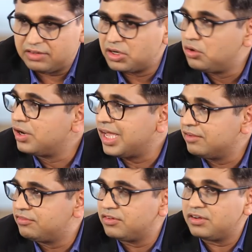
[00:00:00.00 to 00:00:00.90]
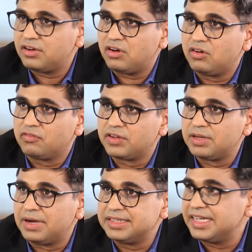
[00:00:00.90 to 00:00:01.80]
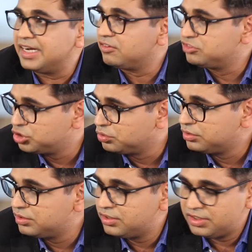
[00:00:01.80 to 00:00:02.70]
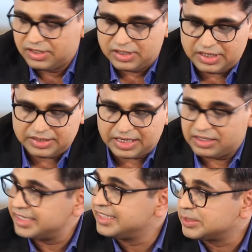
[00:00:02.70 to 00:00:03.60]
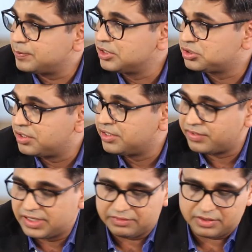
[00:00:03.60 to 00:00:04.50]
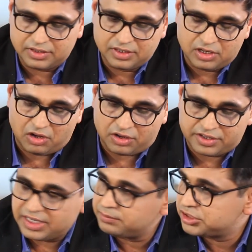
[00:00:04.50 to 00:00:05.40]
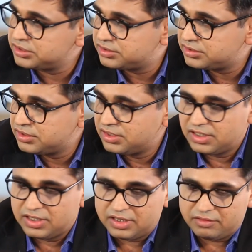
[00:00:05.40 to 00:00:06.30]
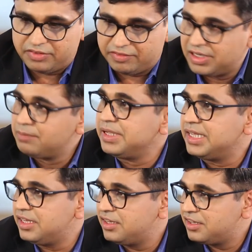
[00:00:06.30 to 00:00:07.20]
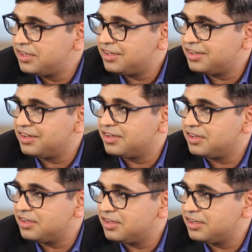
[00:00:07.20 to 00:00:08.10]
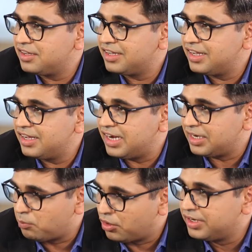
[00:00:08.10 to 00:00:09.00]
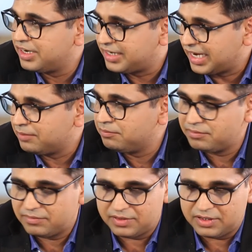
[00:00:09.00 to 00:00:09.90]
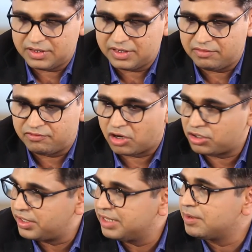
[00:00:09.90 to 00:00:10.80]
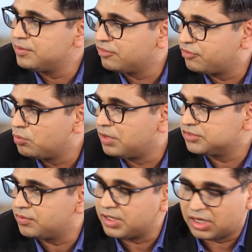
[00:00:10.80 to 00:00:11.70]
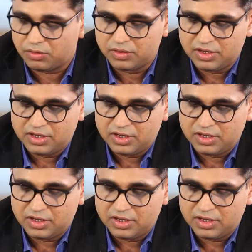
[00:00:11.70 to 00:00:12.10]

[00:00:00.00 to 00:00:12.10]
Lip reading: end will go live hopefully by the end of June, and that will take the experience to a different level. On redemptions, we will be at a point in time, if not today, maybe a few months from now,